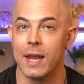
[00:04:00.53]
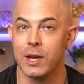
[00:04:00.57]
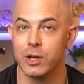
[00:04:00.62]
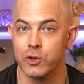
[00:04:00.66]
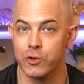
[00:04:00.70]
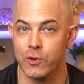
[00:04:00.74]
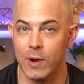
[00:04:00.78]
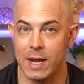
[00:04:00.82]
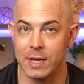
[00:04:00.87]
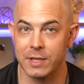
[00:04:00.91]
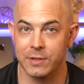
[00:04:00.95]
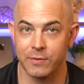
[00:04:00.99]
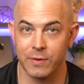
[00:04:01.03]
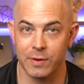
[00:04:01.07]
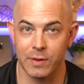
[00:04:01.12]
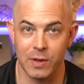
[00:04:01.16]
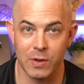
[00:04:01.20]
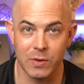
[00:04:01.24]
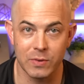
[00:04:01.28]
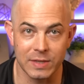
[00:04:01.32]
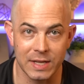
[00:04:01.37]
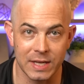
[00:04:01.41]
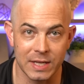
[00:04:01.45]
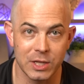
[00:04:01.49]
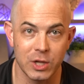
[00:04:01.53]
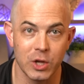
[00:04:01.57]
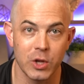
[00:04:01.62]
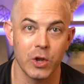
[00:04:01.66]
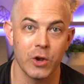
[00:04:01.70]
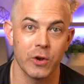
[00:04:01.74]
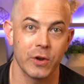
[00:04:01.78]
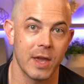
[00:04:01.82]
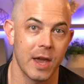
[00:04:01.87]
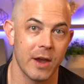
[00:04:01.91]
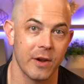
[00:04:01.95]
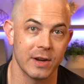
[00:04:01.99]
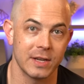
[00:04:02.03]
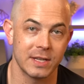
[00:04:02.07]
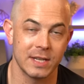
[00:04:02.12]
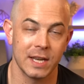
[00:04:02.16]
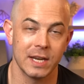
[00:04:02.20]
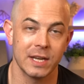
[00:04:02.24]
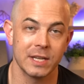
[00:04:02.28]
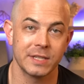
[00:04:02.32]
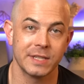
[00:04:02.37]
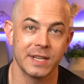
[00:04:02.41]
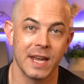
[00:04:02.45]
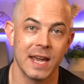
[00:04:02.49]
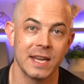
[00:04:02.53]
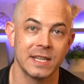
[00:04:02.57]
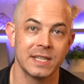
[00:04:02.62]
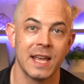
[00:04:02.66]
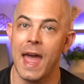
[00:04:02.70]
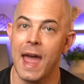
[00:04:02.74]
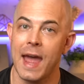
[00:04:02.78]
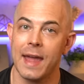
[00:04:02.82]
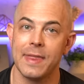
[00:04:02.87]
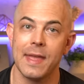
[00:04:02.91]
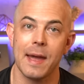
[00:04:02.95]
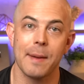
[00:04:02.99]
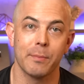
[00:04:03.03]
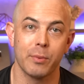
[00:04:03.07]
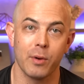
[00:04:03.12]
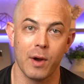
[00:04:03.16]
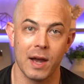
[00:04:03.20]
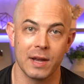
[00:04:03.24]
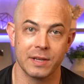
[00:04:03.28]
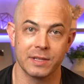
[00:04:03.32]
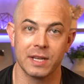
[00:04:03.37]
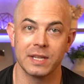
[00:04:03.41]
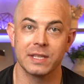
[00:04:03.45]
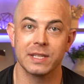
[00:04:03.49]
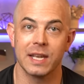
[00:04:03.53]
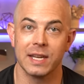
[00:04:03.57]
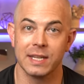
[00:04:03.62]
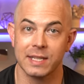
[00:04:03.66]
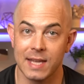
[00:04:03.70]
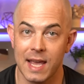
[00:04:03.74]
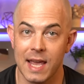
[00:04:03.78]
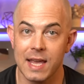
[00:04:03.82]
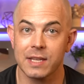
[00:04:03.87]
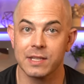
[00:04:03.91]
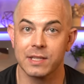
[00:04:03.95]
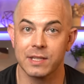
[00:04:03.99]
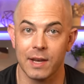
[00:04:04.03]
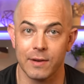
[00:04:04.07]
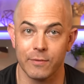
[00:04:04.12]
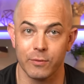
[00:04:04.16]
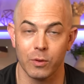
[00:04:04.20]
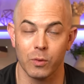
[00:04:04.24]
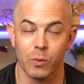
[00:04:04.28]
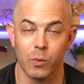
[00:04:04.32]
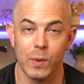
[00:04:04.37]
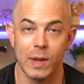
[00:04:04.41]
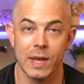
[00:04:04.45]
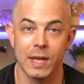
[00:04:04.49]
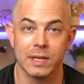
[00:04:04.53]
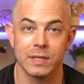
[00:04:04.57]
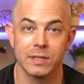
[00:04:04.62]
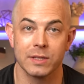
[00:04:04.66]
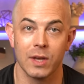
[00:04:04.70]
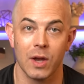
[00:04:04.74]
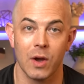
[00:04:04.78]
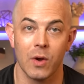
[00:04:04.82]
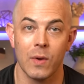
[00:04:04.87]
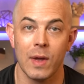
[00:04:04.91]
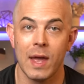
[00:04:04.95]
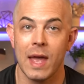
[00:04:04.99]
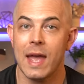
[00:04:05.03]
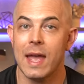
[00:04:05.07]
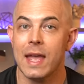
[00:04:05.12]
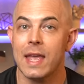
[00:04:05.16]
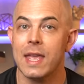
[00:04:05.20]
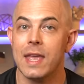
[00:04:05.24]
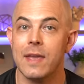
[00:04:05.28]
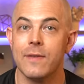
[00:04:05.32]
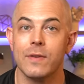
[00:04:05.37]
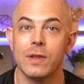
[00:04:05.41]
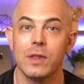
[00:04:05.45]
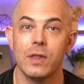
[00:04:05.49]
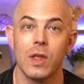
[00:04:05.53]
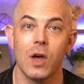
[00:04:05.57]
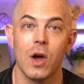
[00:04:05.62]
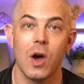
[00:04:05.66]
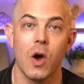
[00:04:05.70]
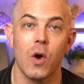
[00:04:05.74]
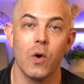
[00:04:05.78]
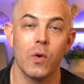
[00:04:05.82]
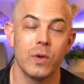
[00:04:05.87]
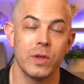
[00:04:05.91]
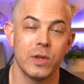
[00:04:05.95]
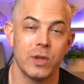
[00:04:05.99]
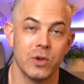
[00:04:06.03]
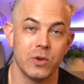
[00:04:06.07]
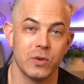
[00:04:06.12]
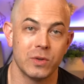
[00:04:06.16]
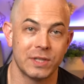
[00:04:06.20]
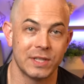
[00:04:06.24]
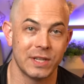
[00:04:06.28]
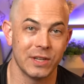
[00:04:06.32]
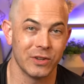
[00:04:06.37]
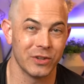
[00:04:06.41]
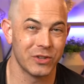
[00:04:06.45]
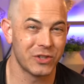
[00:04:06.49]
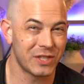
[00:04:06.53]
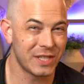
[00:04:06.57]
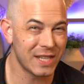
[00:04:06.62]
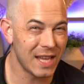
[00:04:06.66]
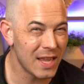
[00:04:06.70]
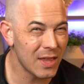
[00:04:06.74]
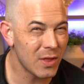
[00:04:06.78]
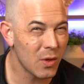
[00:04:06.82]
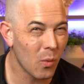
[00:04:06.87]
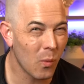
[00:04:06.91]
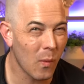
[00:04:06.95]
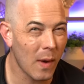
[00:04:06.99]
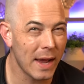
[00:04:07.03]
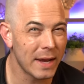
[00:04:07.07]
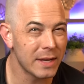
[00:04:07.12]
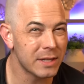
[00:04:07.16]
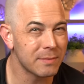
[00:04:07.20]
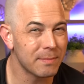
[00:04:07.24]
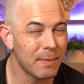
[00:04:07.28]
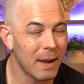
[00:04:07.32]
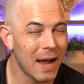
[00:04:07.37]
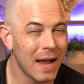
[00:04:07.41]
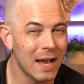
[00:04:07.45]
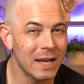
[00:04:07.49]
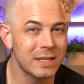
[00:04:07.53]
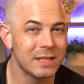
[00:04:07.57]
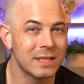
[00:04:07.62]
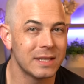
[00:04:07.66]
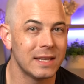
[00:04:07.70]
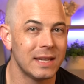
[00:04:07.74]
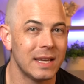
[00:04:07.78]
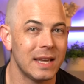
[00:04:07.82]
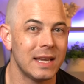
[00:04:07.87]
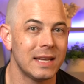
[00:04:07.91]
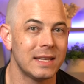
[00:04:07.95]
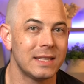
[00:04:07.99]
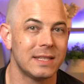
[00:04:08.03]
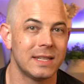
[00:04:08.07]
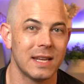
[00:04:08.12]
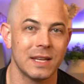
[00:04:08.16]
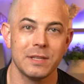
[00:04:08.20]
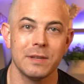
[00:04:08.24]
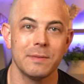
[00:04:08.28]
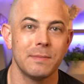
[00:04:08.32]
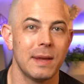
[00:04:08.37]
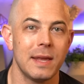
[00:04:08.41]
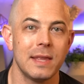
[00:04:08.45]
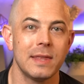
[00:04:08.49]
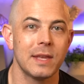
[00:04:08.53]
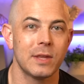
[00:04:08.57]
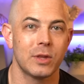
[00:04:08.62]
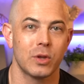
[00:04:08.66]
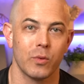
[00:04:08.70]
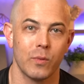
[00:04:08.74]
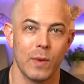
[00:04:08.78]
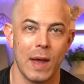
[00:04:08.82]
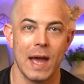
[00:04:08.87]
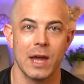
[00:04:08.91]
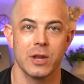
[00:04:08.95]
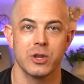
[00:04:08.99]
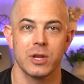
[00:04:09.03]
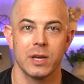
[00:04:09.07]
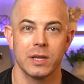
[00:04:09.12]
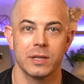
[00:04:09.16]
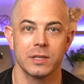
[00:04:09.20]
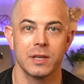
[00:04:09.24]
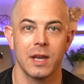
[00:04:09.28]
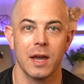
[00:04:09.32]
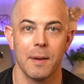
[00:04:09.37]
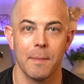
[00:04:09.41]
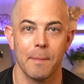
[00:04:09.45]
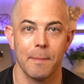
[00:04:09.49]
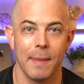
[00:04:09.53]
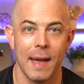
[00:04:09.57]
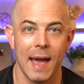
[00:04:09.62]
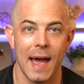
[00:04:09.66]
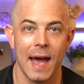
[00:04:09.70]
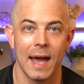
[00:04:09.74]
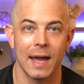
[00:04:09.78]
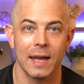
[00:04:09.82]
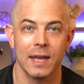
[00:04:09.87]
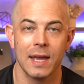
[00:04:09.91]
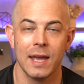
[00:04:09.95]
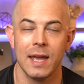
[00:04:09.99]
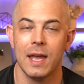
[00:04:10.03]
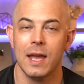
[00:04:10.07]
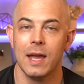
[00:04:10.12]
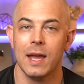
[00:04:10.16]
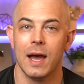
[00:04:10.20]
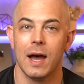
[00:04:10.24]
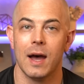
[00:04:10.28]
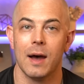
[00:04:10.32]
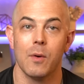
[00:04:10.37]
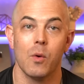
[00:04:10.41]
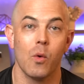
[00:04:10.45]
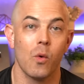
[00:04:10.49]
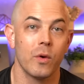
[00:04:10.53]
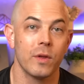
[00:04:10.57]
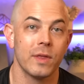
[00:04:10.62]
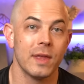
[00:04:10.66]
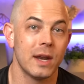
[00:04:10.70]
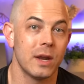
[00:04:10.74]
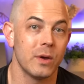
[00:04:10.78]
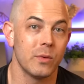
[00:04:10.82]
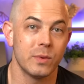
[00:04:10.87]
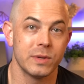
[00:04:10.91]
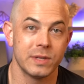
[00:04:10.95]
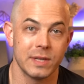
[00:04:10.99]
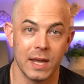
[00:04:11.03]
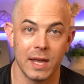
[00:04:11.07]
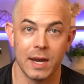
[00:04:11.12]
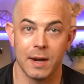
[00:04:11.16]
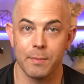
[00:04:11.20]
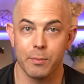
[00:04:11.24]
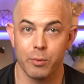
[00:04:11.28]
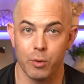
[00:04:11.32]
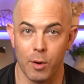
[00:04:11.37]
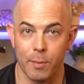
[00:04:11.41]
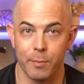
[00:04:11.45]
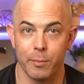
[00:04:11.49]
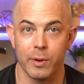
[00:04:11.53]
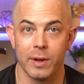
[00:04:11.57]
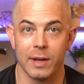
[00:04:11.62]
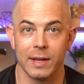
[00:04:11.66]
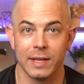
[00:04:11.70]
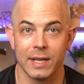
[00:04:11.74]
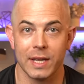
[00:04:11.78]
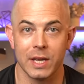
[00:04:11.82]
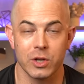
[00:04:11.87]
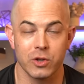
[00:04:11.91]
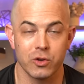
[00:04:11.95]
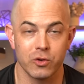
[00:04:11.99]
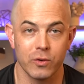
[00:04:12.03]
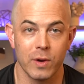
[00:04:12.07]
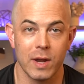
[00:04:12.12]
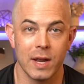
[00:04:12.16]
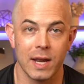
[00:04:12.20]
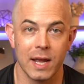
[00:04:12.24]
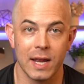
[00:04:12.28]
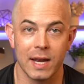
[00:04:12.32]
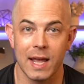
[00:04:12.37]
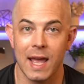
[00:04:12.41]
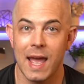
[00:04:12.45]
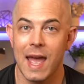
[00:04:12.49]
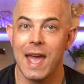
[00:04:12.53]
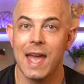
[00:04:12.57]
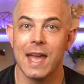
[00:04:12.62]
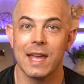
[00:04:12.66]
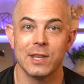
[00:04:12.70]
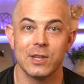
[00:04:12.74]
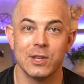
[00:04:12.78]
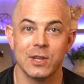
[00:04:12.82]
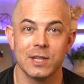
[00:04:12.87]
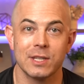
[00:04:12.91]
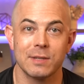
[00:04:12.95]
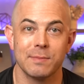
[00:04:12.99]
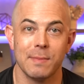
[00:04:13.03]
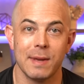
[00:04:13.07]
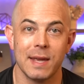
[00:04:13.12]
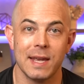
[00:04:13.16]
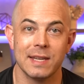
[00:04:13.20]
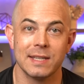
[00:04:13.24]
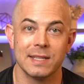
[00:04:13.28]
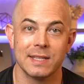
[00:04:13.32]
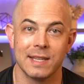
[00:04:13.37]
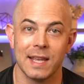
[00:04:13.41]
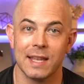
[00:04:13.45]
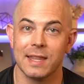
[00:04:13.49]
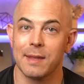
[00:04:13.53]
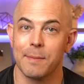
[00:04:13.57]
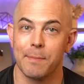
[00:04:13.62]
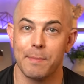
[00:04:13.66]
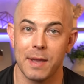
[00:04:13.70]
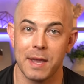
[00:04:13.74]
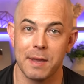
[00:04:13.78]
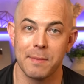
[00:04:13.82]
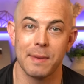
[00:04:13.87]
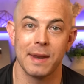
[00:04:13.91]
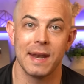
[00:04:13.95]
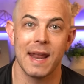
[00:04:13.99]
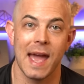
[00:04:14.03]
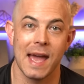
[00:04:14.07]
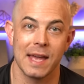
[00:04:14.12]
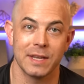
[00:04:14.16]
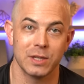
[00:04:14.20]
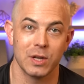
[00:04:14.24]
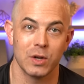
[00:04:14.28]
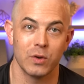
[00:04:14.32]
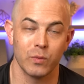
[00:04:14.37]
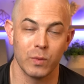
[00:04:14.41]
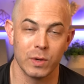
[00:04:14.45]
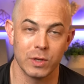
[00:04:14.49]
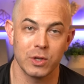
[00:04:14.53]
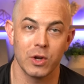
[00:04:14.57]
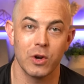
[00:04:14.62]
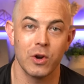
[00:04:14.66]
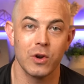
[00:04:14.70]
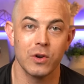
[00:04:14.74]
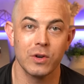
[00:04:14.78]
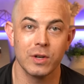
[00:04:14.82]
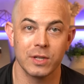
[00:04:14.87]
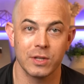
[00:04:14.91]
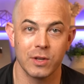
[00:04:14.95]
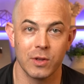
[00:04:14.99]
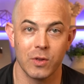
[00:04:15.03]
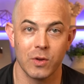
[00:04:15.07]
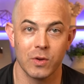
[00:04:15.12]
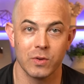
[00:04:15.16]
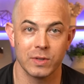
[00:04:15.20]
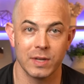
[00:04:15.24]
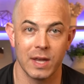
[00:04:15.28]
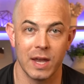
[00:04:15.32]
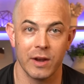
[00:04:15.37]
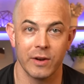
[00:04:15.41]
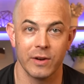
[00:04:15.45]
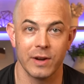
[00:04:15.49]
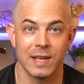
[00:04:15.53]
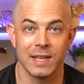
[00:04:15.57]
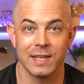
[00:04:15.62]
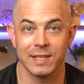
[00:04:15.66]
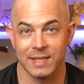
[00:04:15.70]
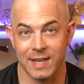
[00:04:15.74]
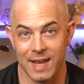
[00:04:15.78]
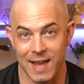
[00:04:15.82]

and transfer those into your keratinocytes, and that process can take several weeks. So even though you still see the white spots, it doesn't mean that the rash has come back. Uh, or that it was inappropriately treated. It just means that the pigment hasn't returned to those areas